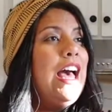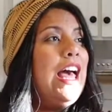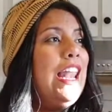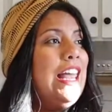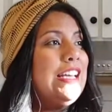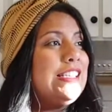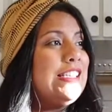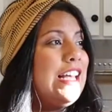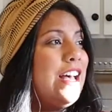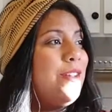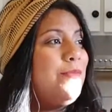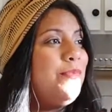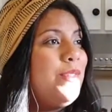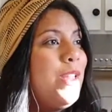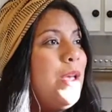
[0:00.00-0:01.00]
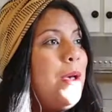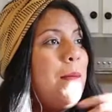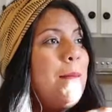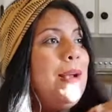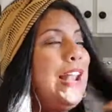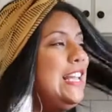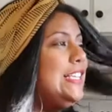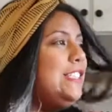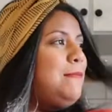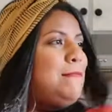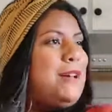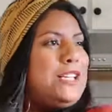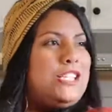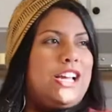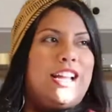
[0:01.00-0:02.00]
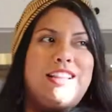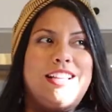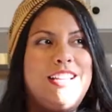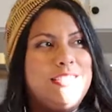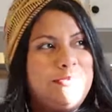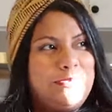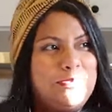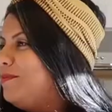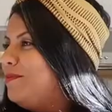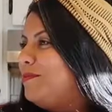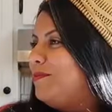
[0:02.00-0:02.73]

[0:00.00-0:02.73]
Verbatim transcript: Alexa, play some bachata.